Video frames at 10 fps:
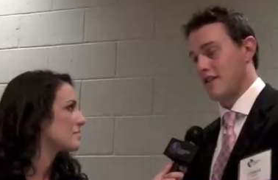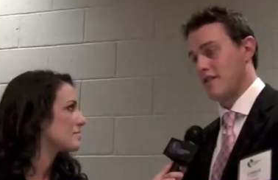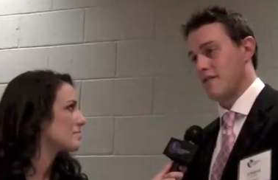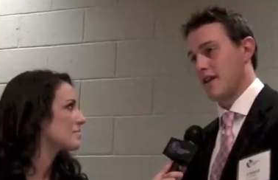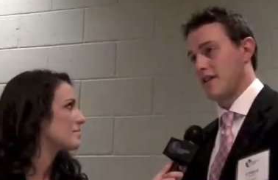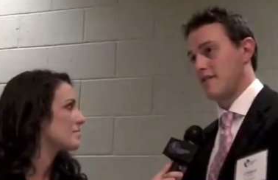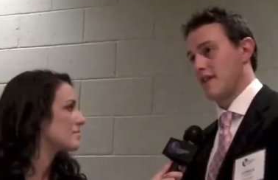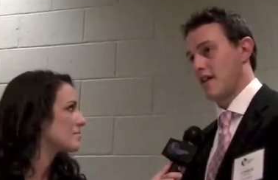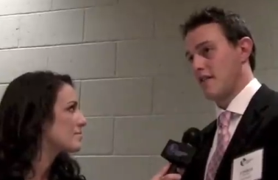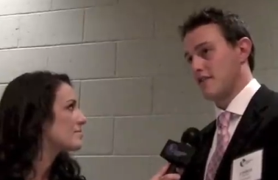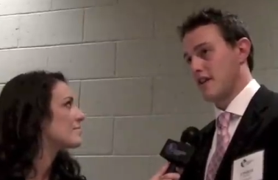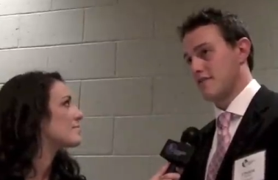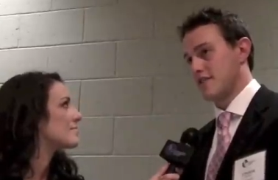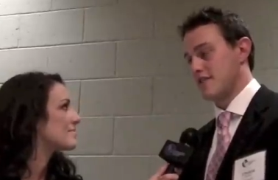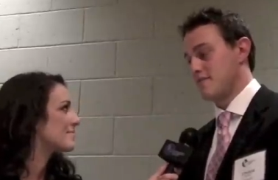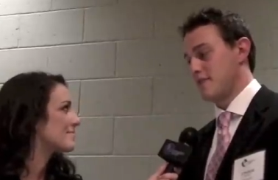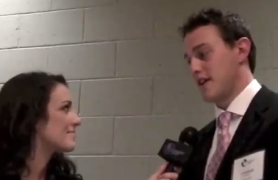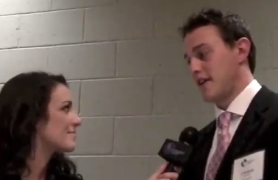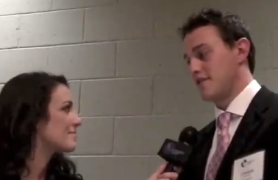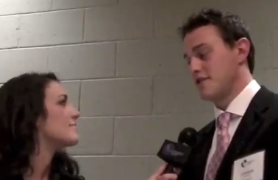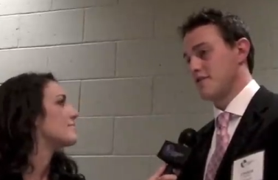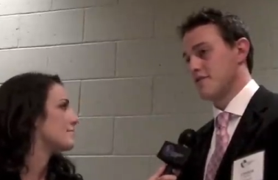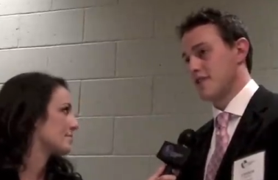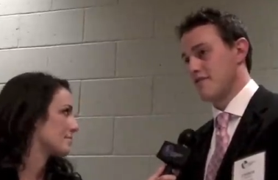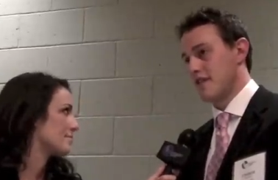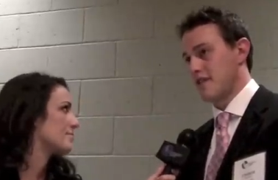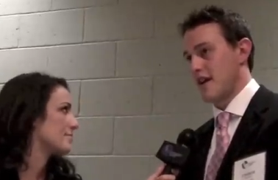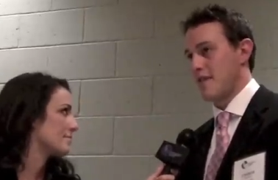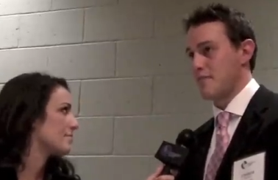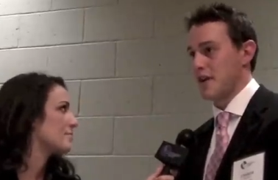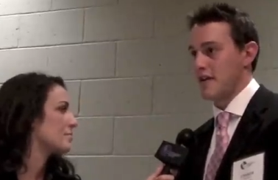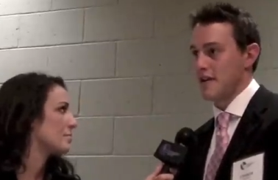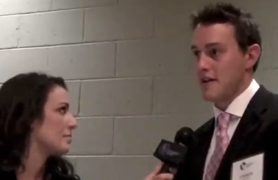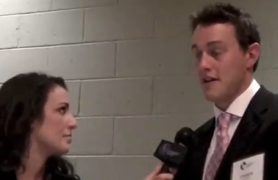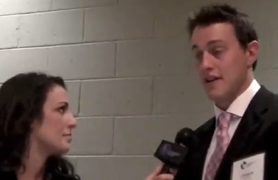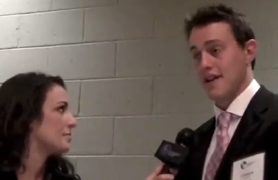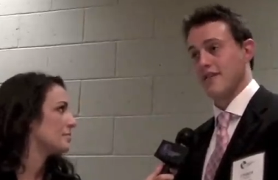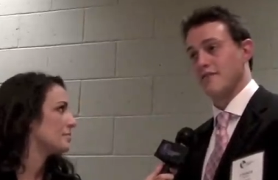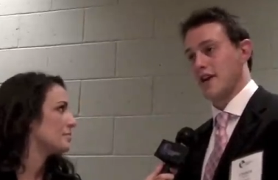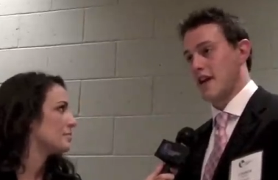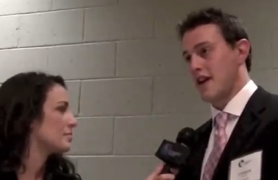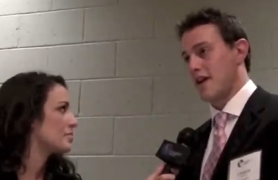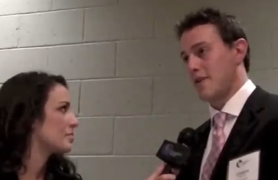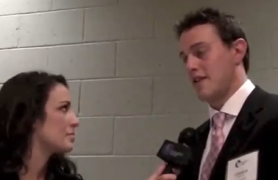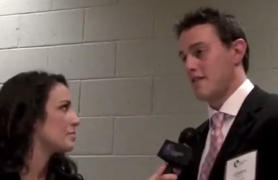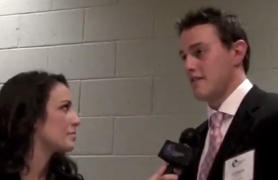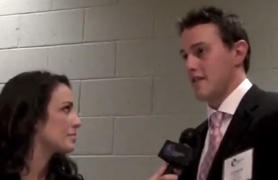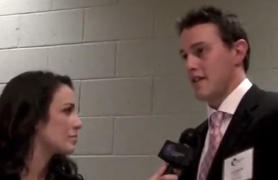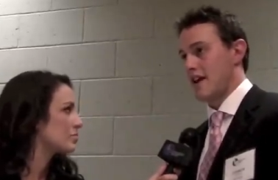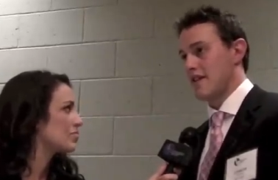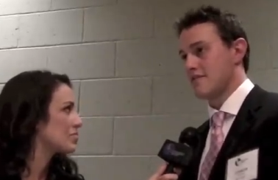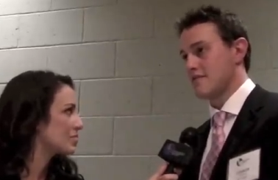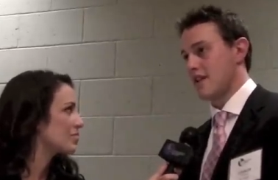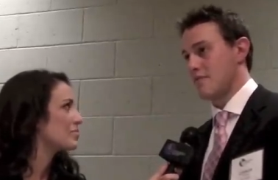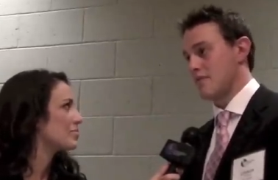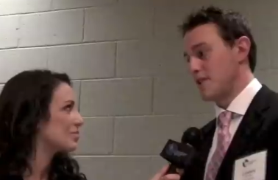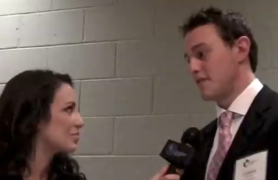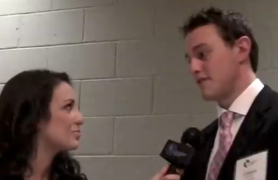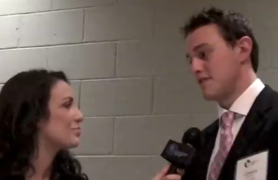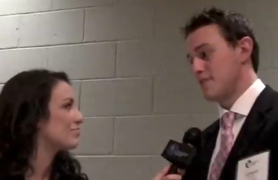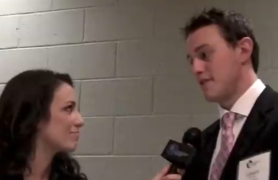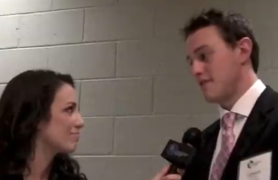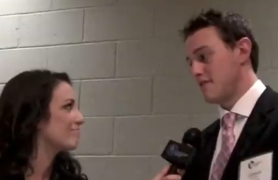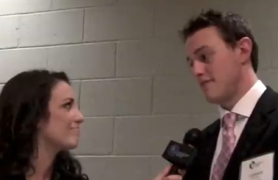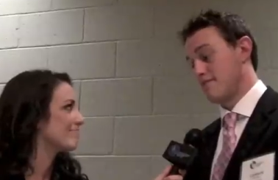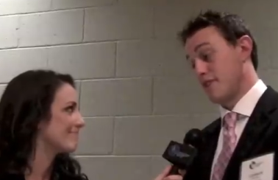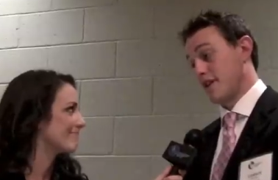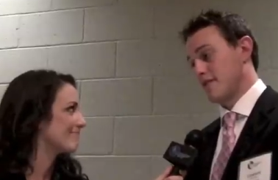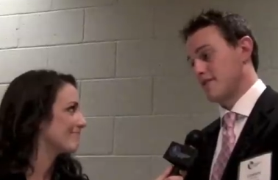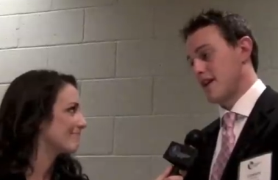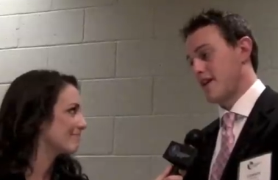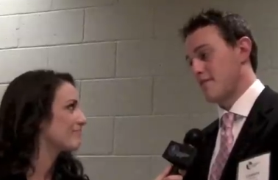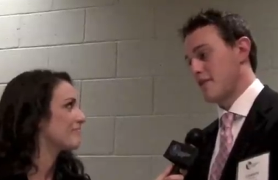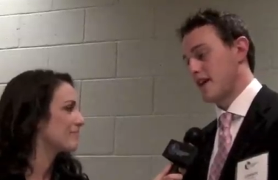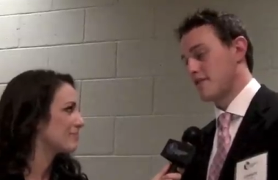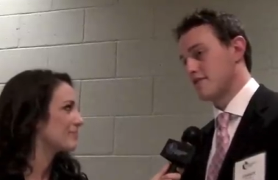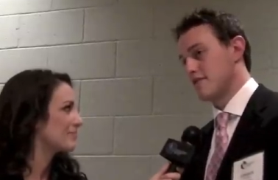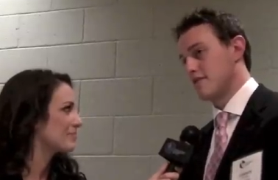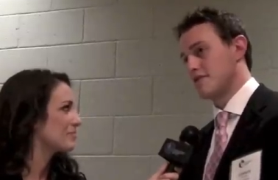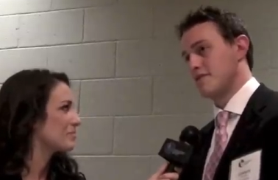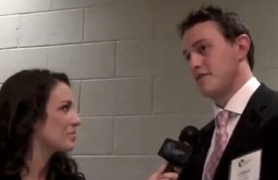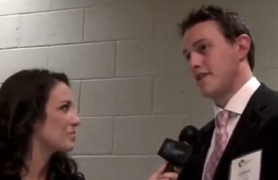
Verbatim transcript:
Speaker 1: you know, he had a little tough season being injured and stuff like that. But even Regan came in and the last couple of weeks. He's been pretty outstanding in practice. So it should